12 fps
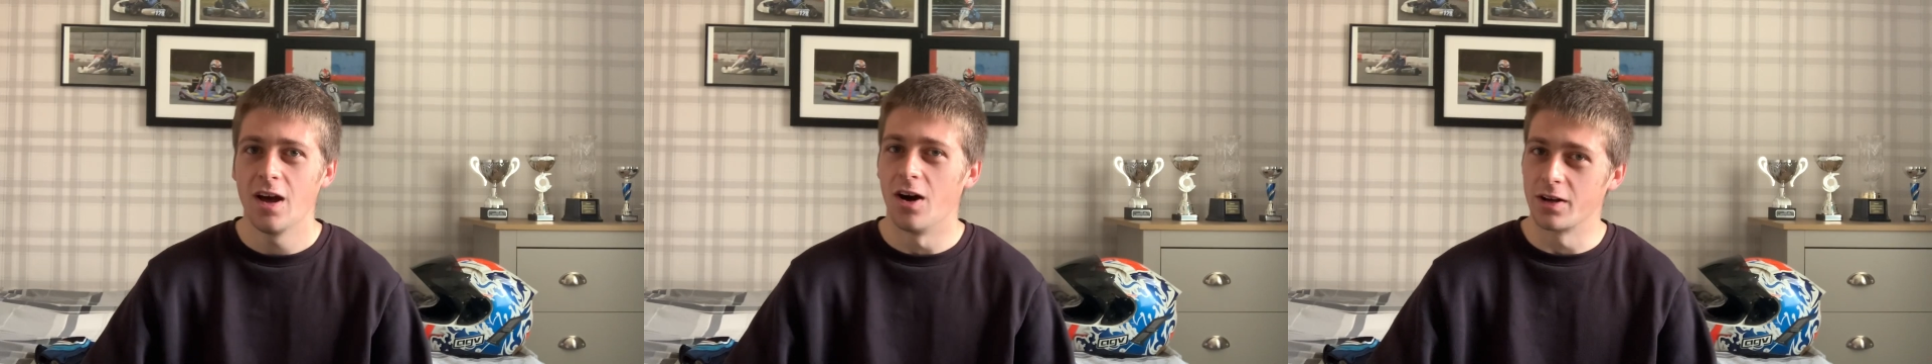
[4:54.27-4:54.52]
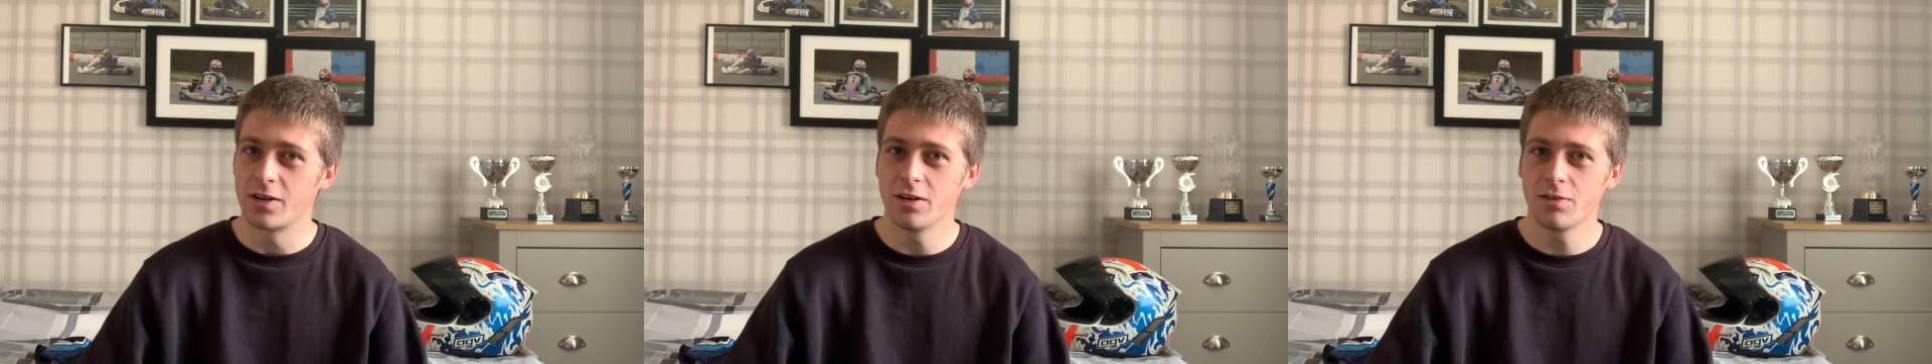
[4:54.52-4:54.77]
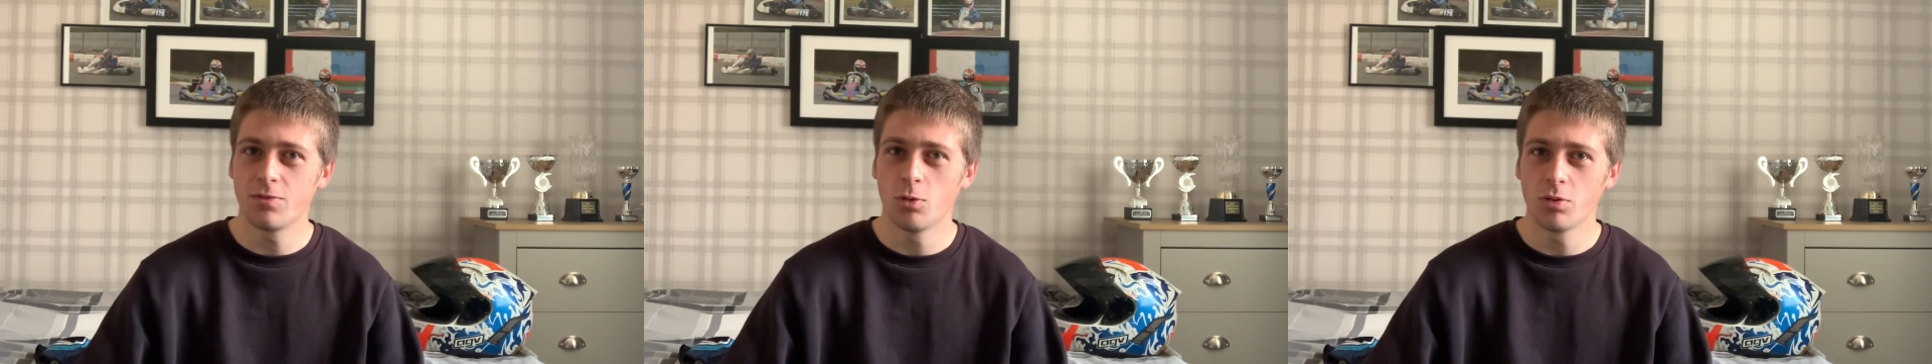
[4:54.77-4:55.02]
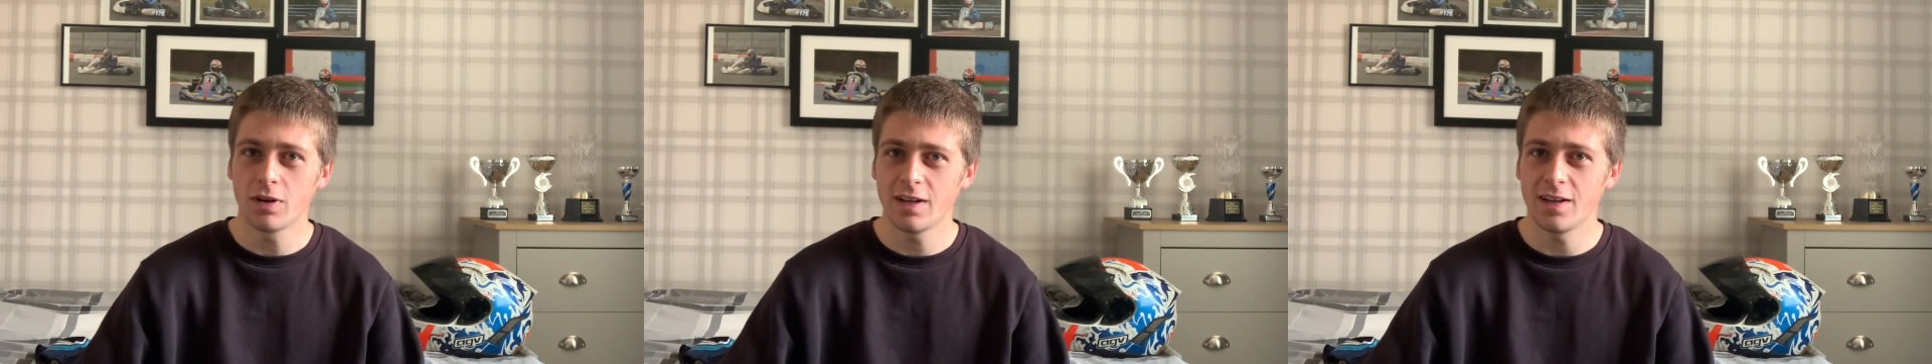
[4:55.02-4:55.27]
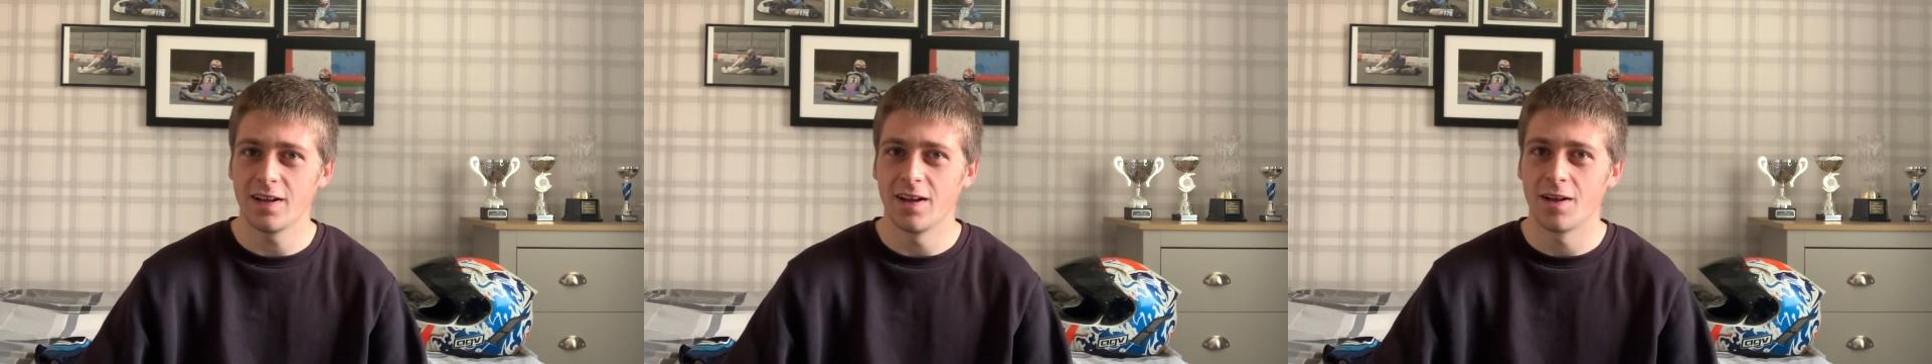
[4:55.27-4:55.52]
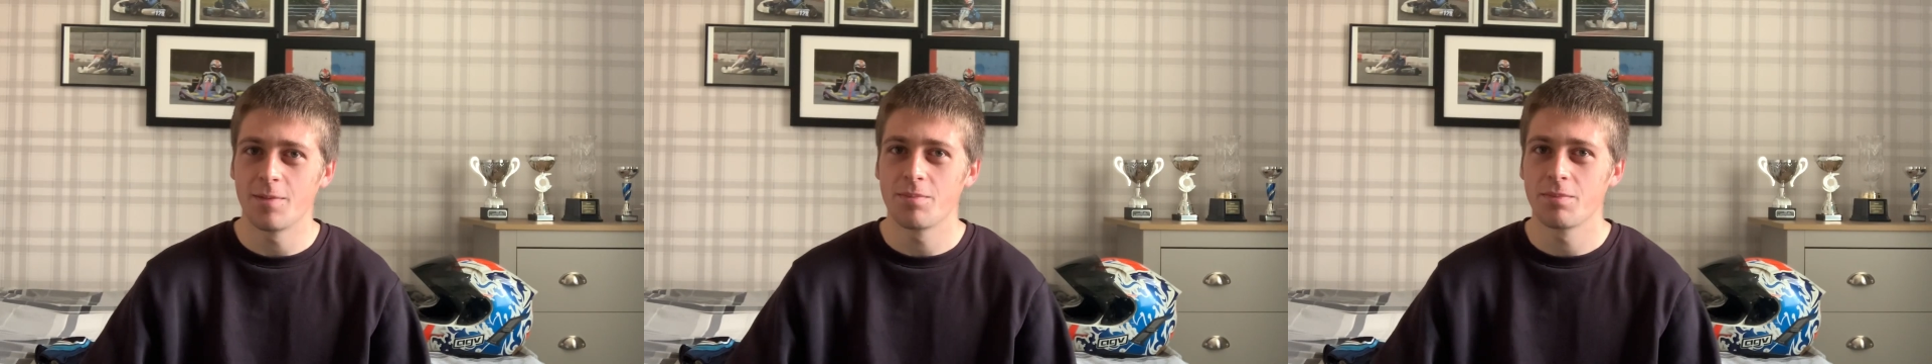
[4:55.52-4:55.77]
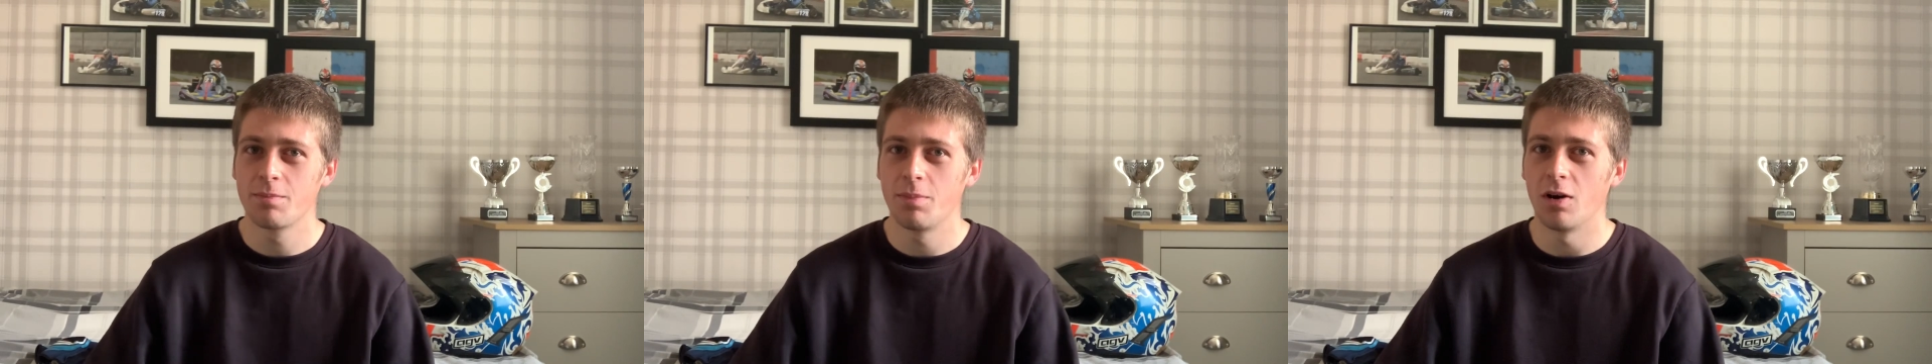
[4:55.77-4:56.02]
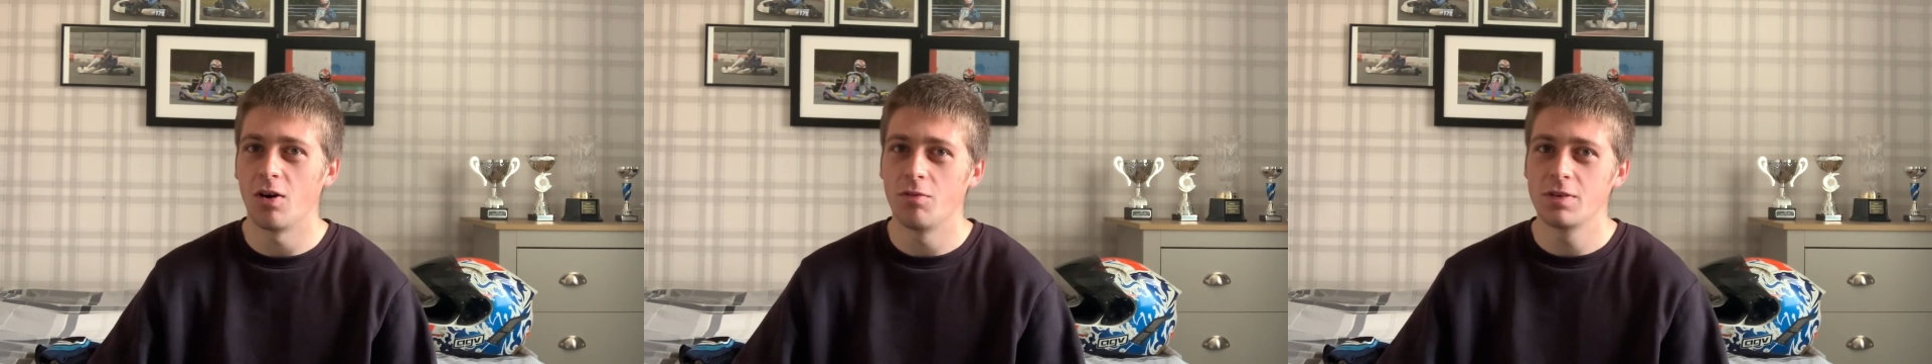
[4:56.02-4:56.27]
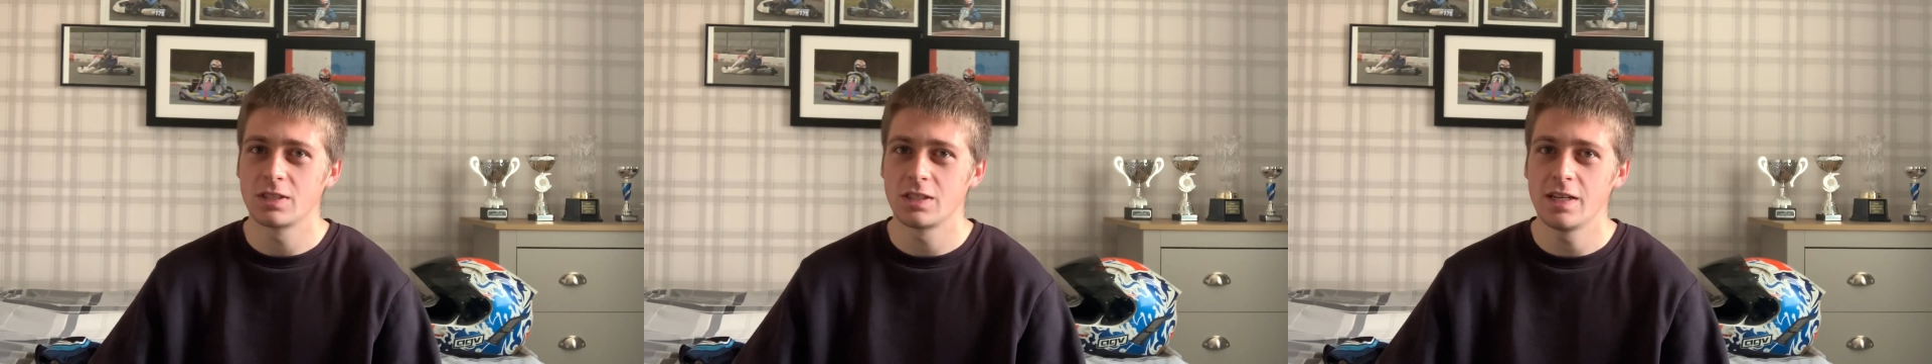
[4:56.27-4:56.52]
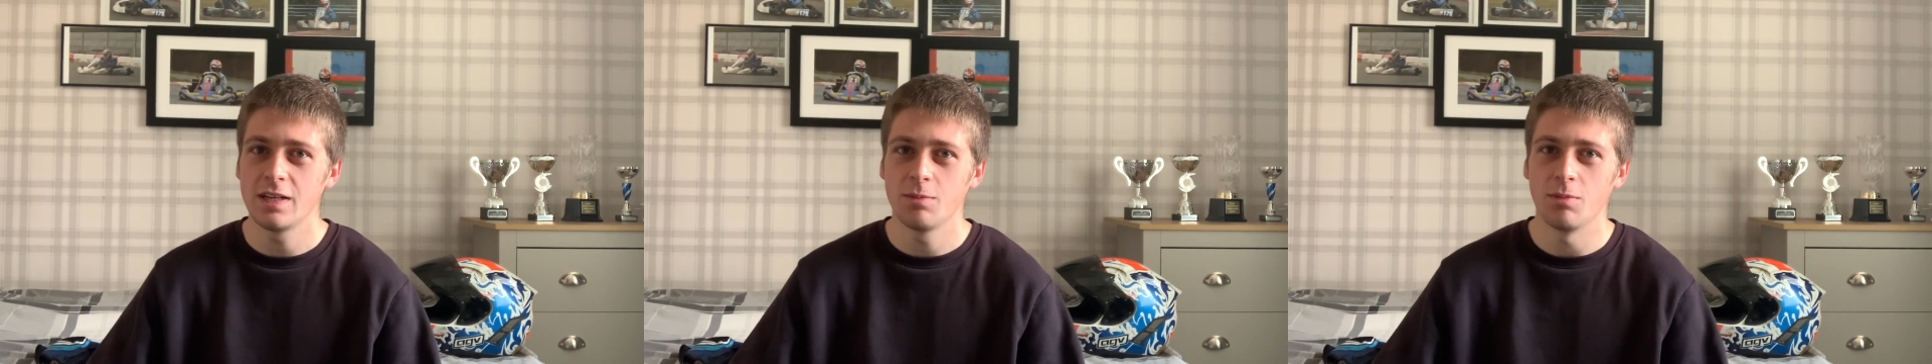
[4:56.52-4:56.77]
I could afford it, but obviously